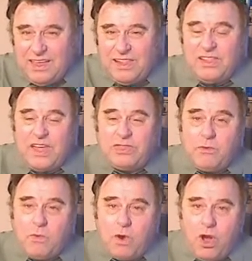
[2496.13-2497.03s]
Let
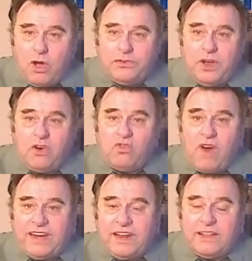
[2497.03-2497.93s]
the world
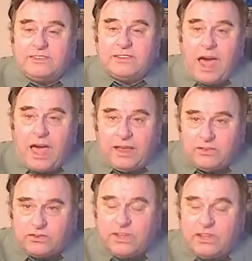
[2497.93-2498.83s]
write its
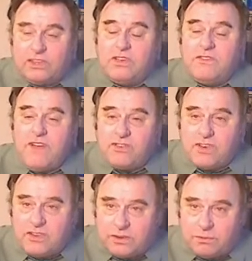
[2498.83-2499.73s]
lies, its
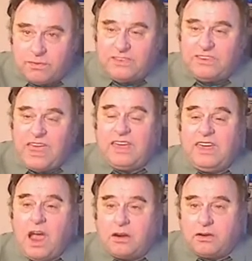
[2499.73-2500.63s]
revisionism, its
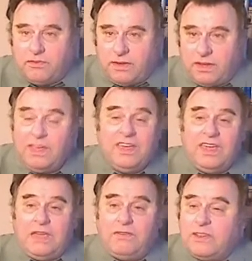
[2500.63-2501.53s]
hagiography,
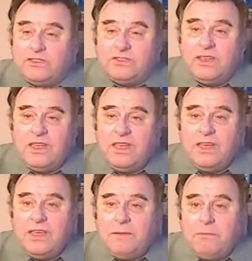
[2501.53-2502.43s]
even its
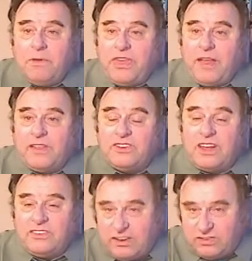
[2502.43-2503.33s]

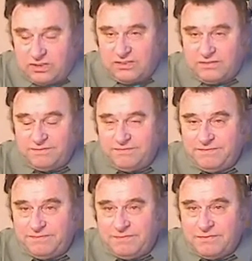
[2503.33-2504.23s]
mythologization.
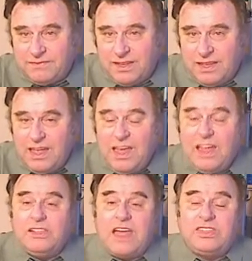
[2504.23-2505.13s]

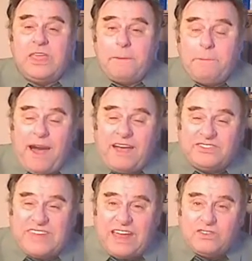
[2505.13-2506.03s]
Let the
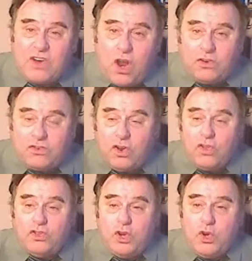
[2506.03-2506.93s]
apostate church
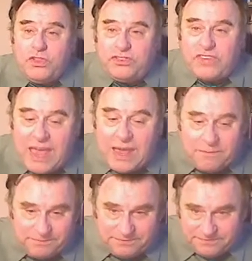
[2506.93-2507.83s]
do the same.